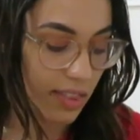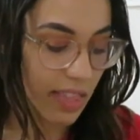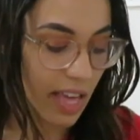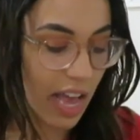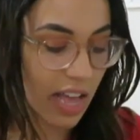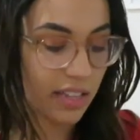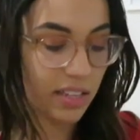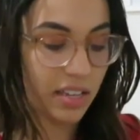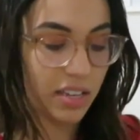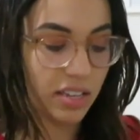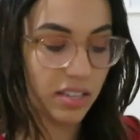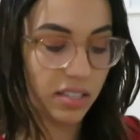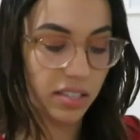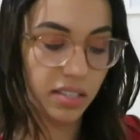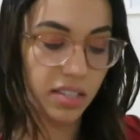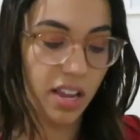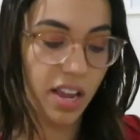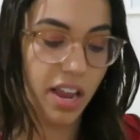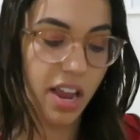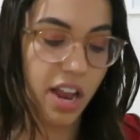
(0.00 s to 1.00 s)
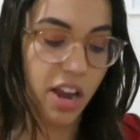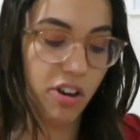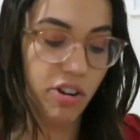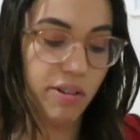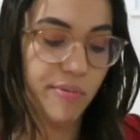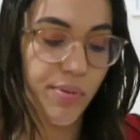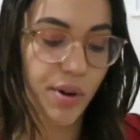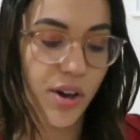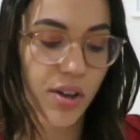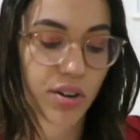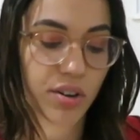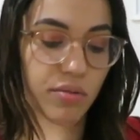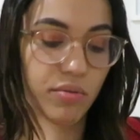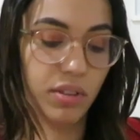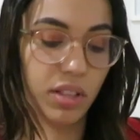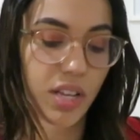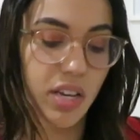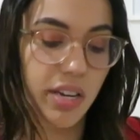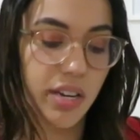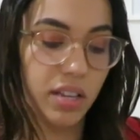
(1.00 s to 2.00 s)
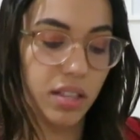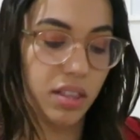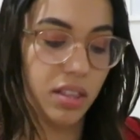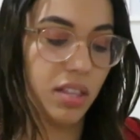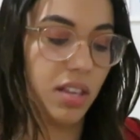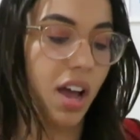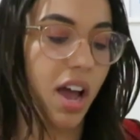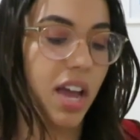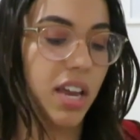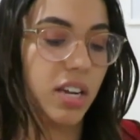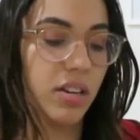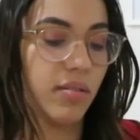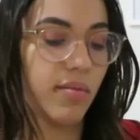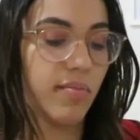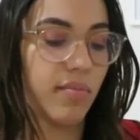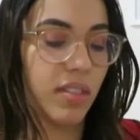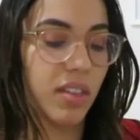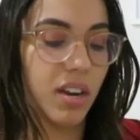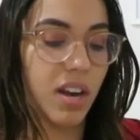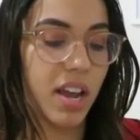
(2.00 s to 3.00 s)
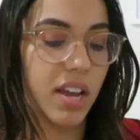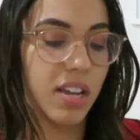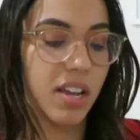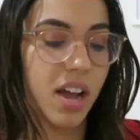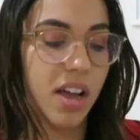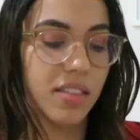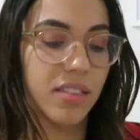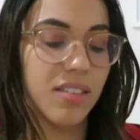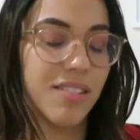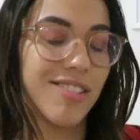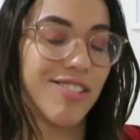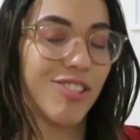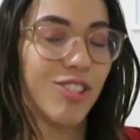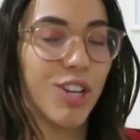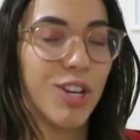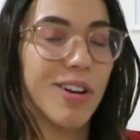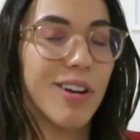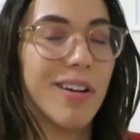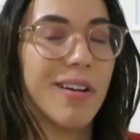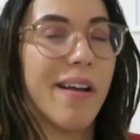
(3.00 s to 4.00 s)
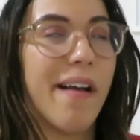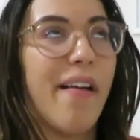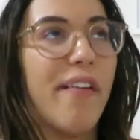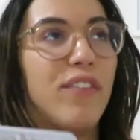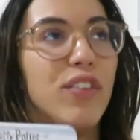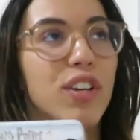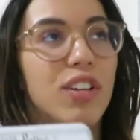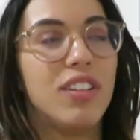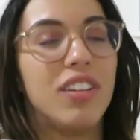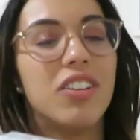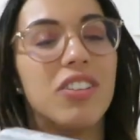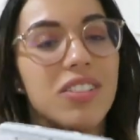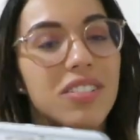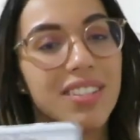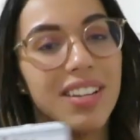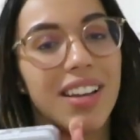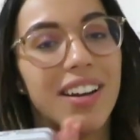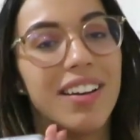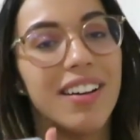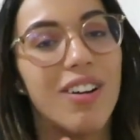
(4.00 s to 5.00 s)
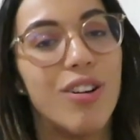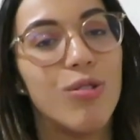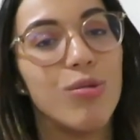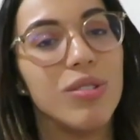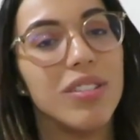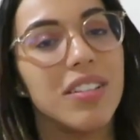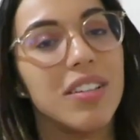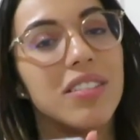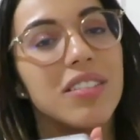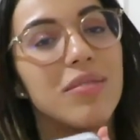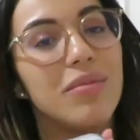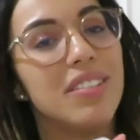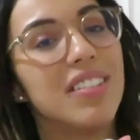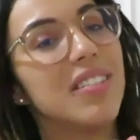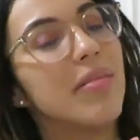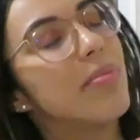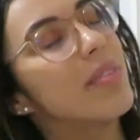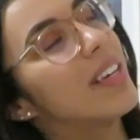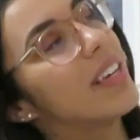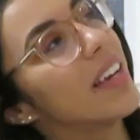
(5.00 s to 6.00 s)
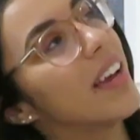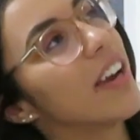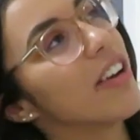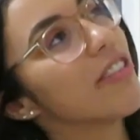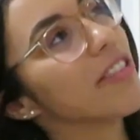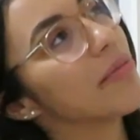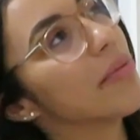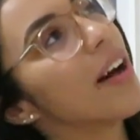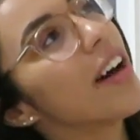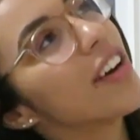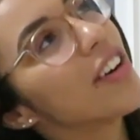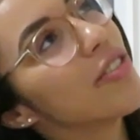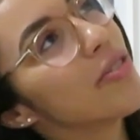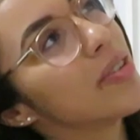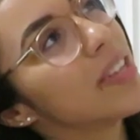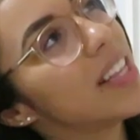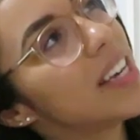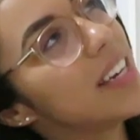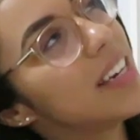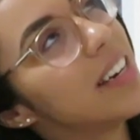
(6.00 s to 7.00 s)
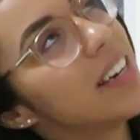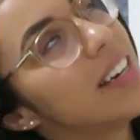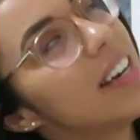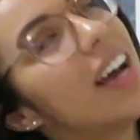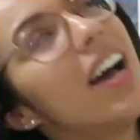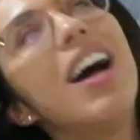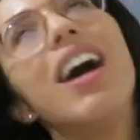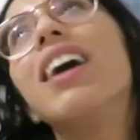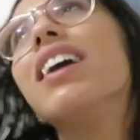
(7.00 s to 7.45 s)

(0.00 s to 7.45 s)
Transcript: that is the Harry Potter related item that I got this year. Every year Santa always gets me something Harry Potter related